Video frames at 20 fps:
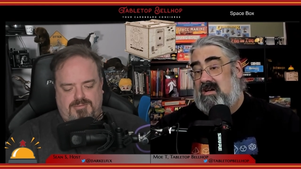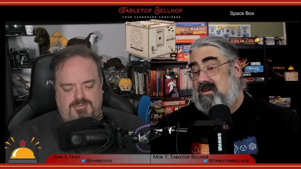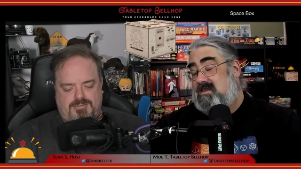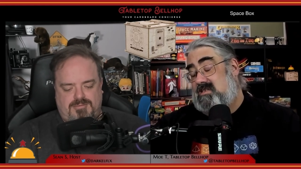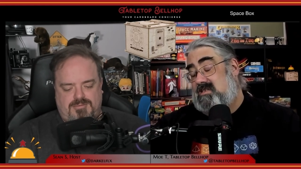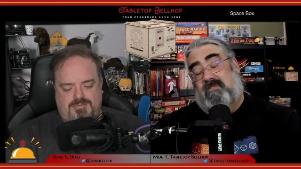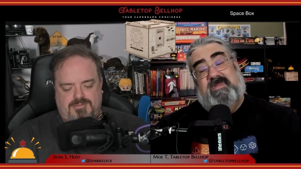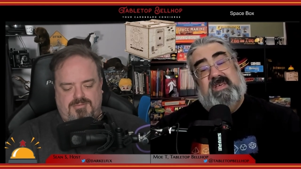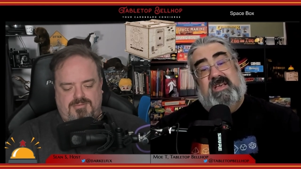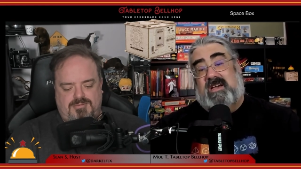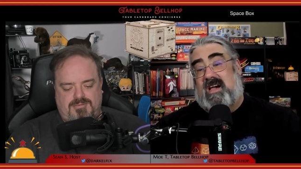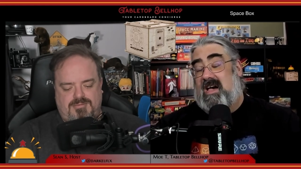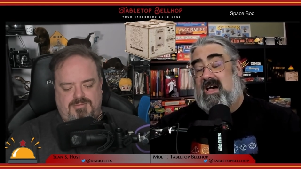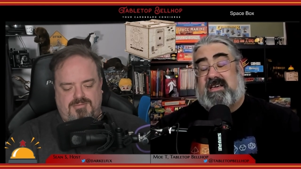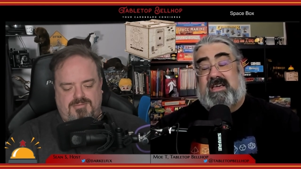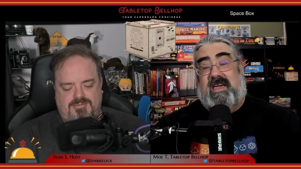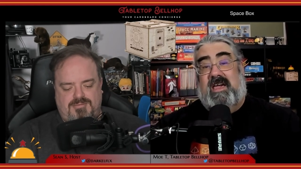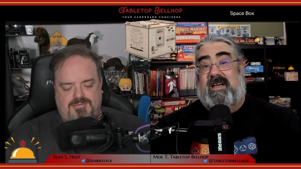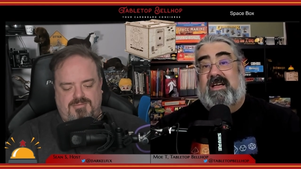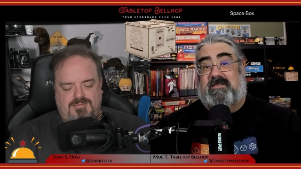Speaker 1: something I
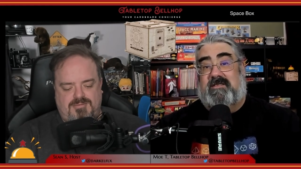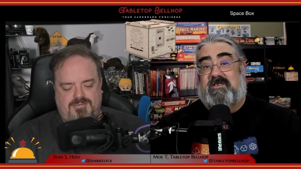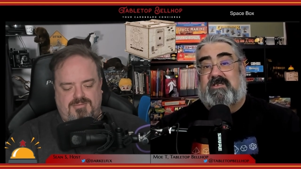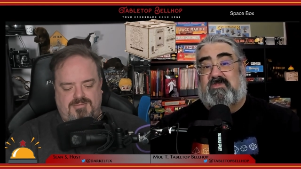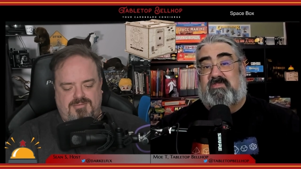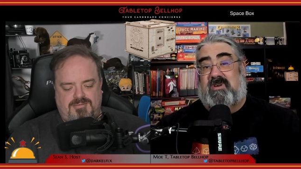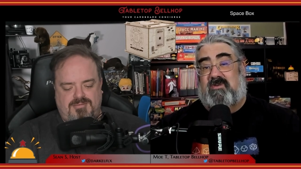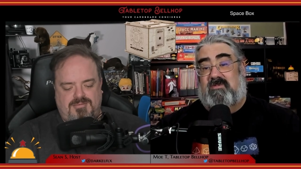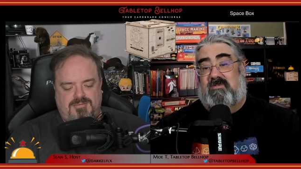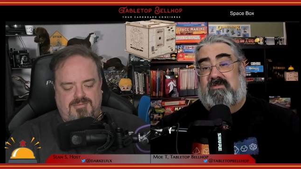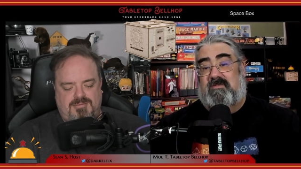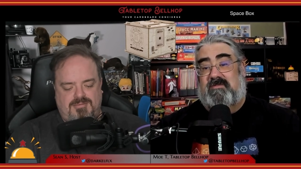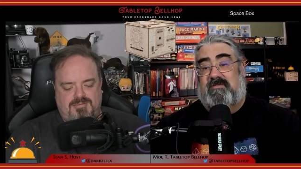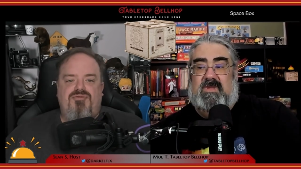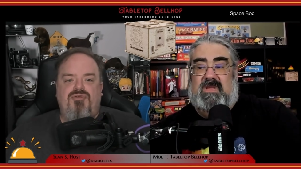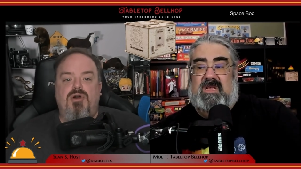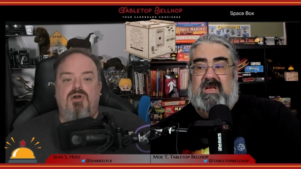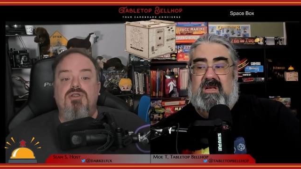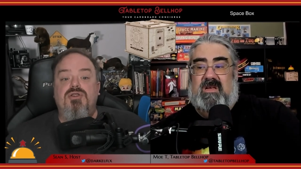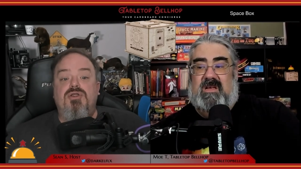can't dispute.
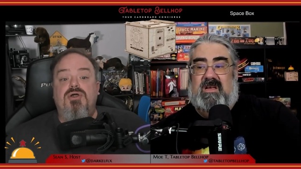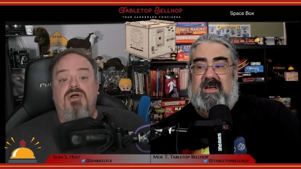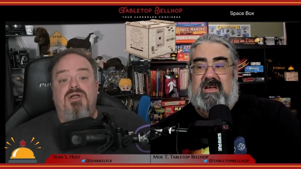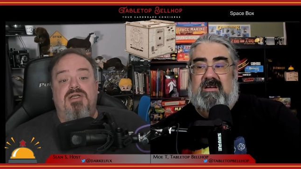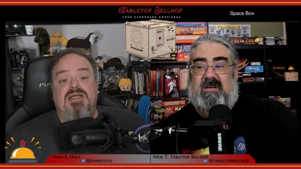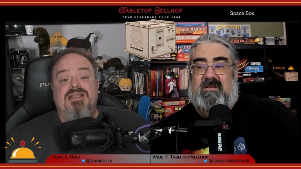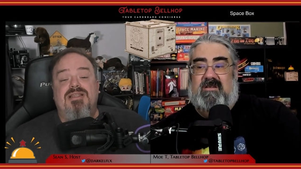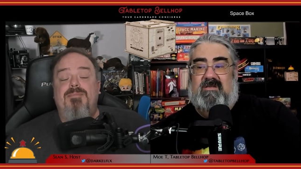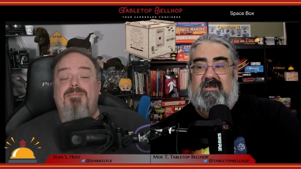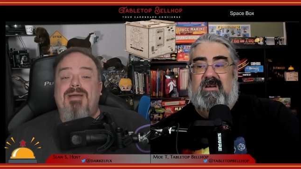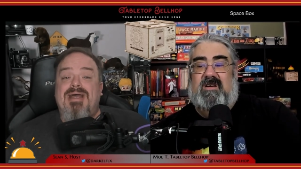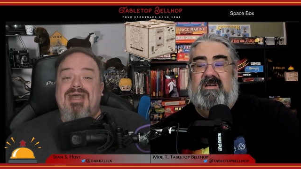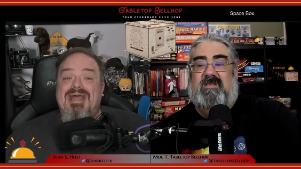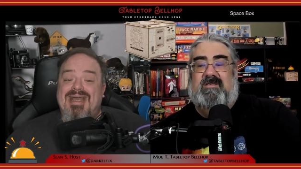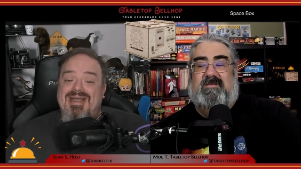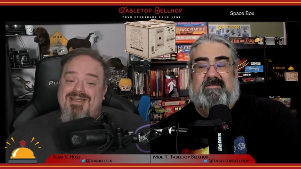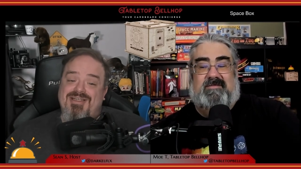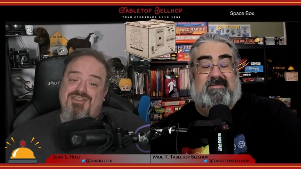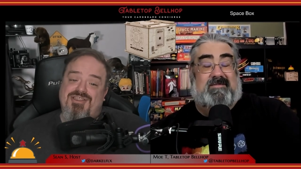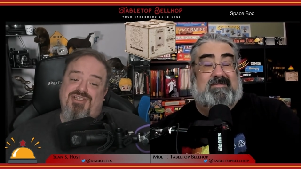
Speaker 2: For a look at the
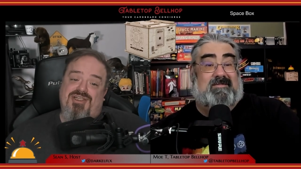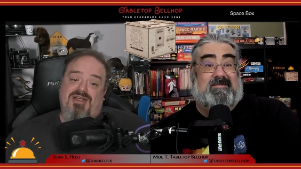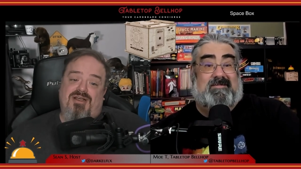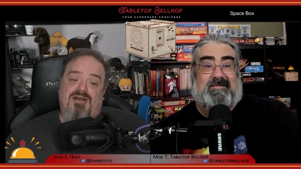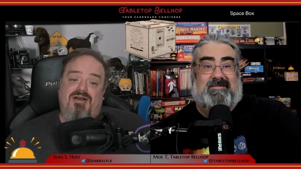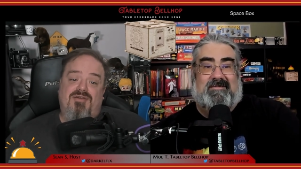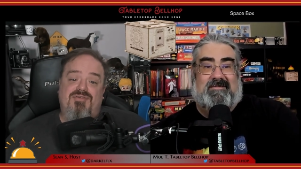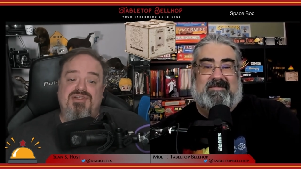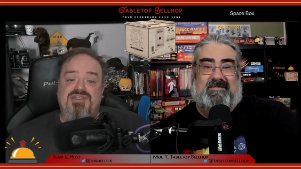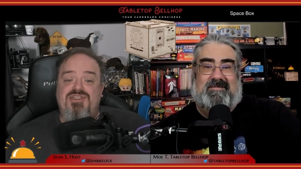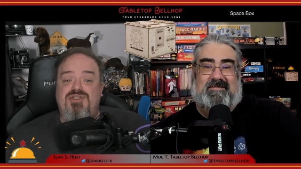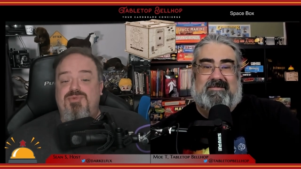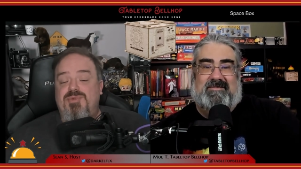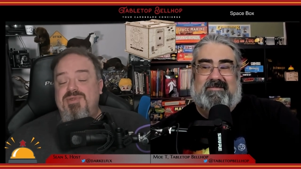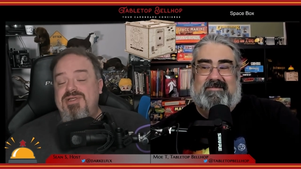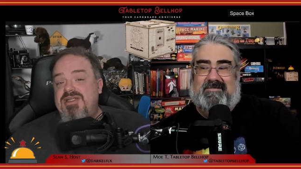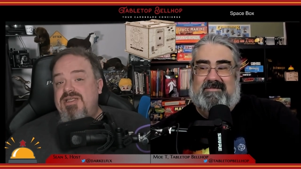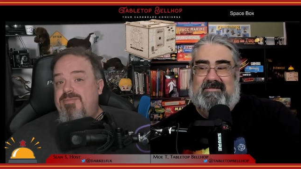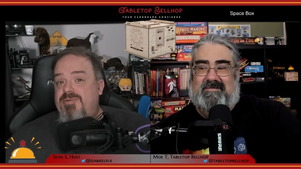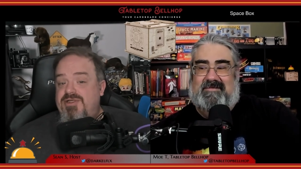packaging of this
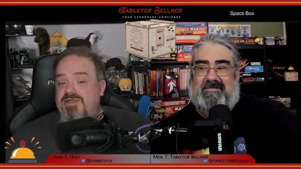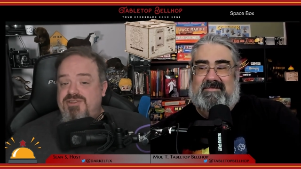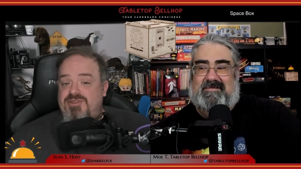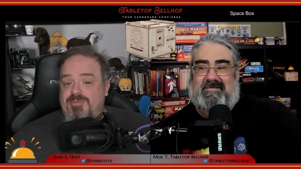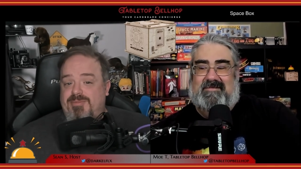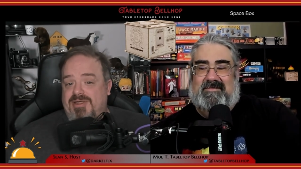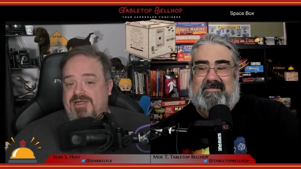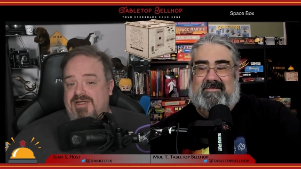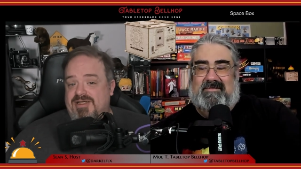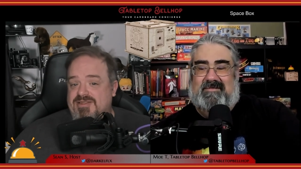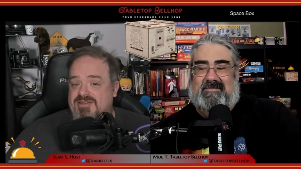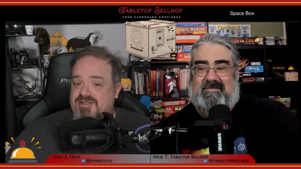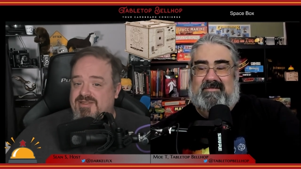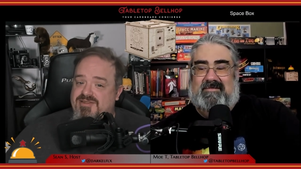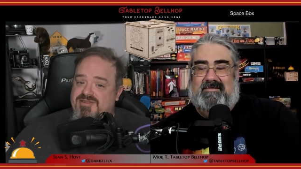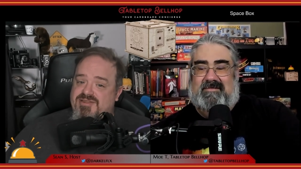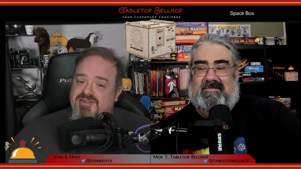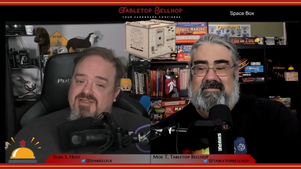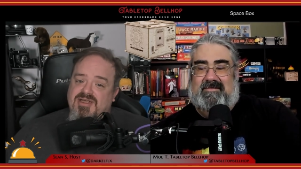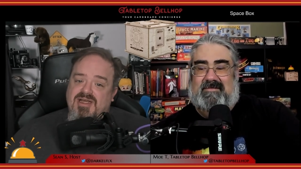3D puzzle
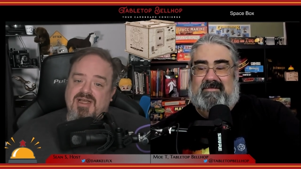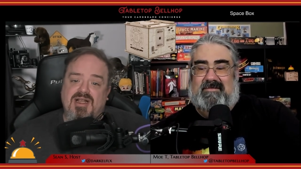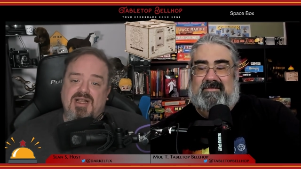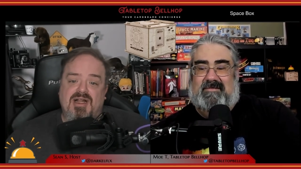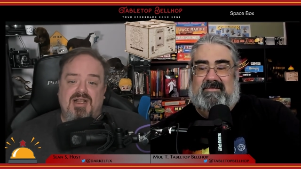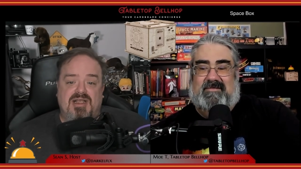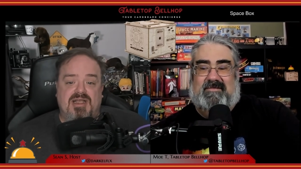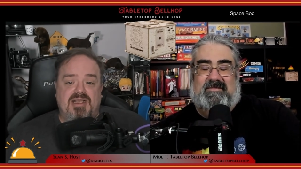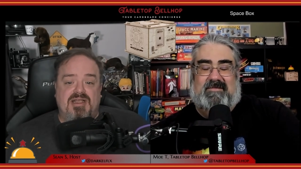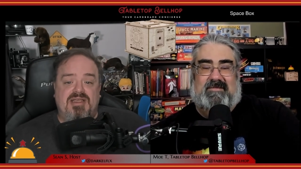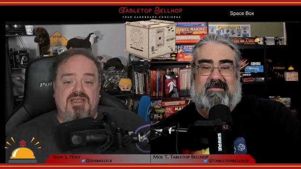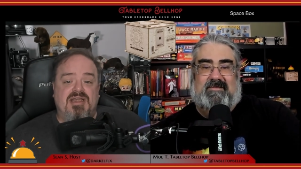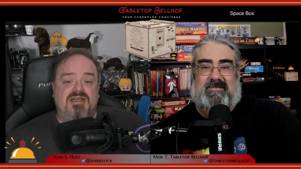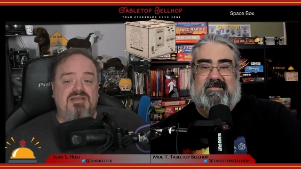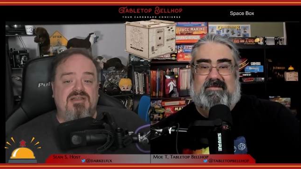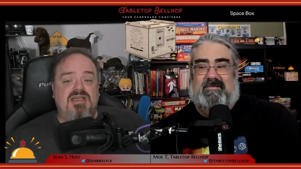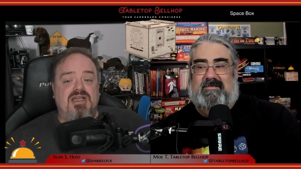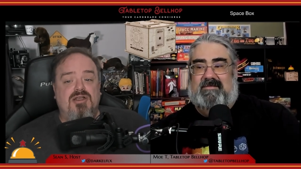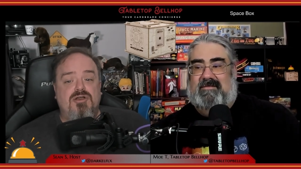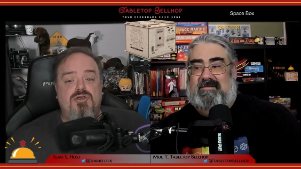box, again,
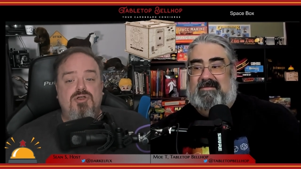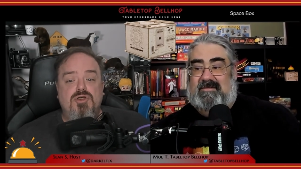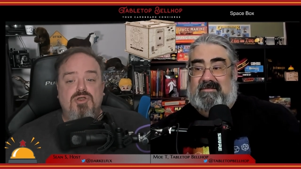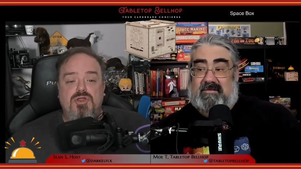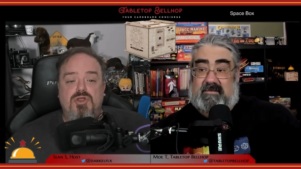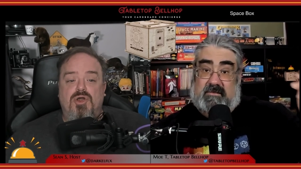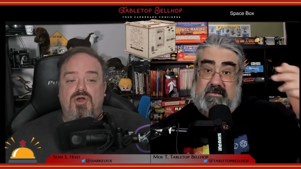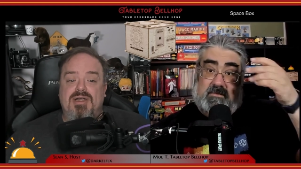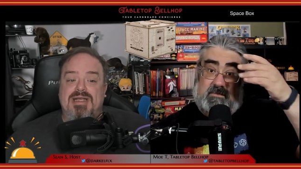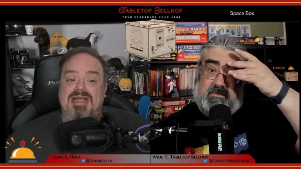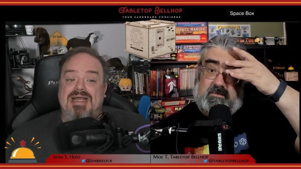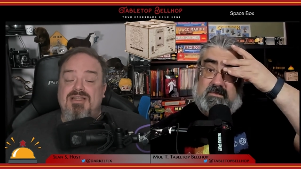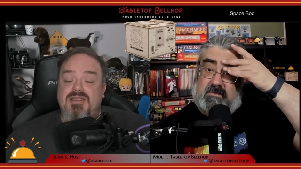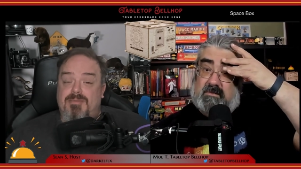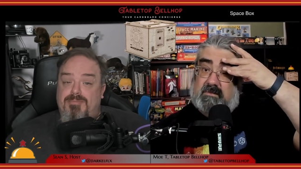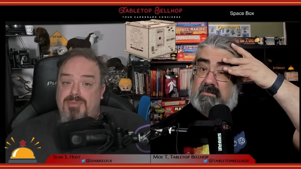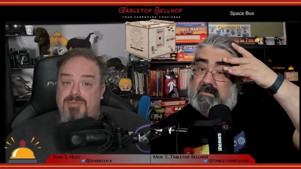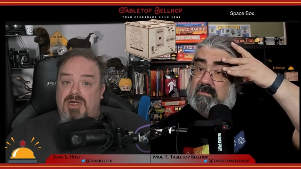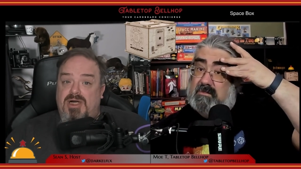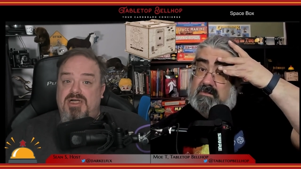get a good look at the
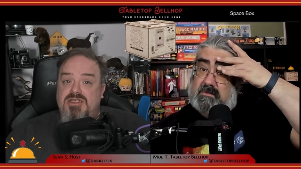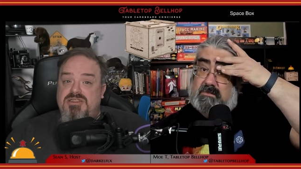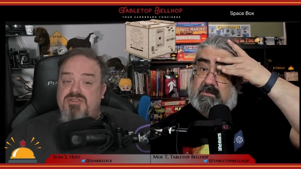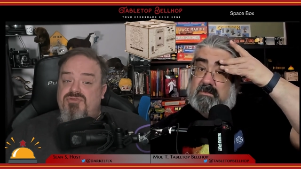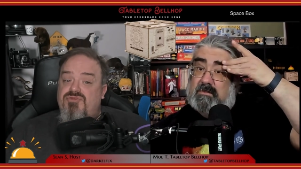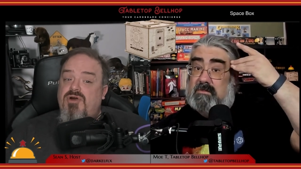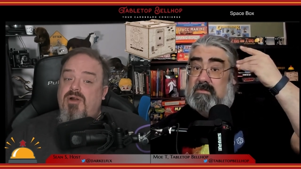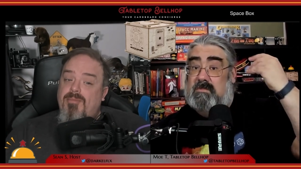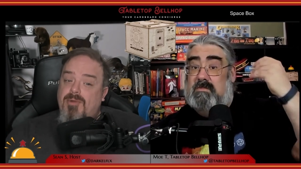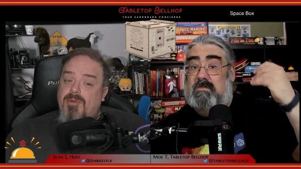box from